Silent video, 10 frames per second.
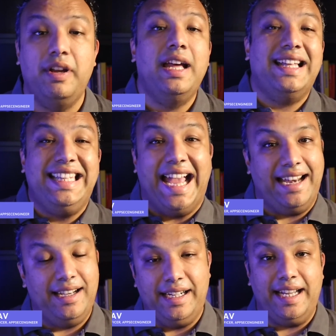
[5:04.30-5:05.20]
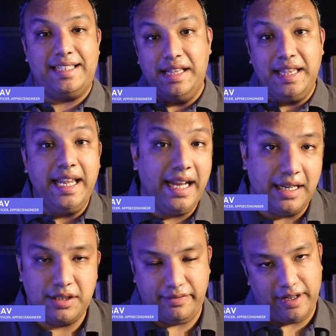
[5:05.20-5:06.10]
the analytics needs
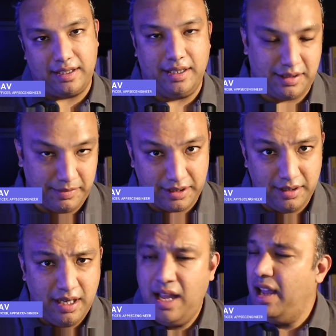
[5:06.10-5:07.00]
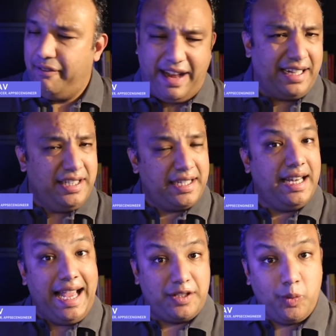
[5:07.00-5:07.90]
of our customers. In fact, just
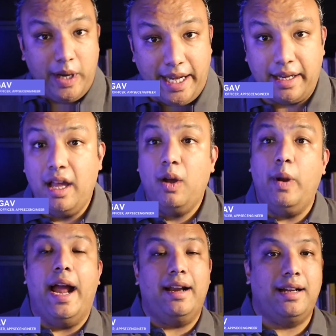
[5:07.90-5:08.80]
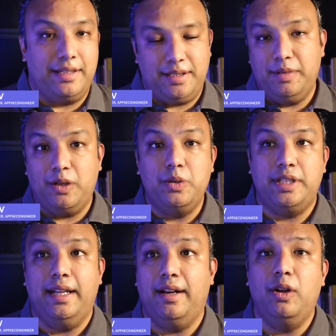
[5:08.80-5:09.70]
last week, we had a customer who said
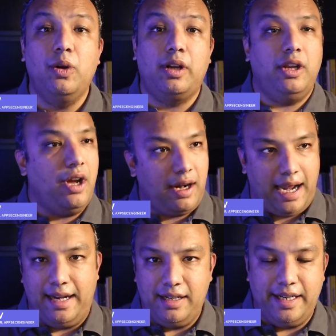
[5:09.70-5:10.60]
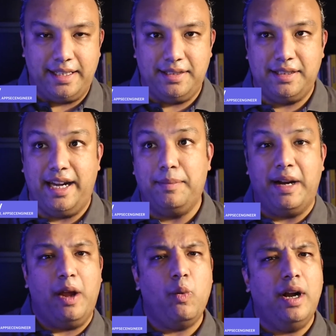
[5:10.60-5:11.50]
that, look, your analytics is great, but I
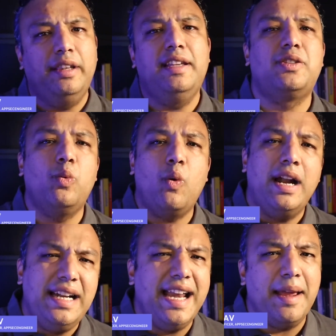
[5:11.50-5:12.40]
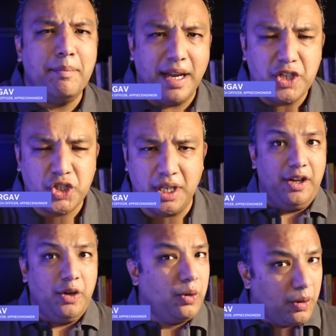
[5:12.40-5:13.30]
want this one dimension.
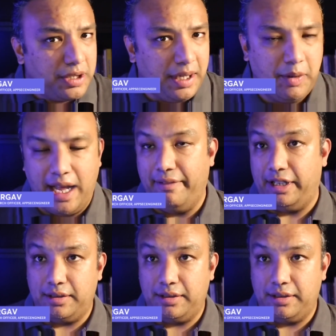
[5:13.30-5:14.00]
You don't seem to have it.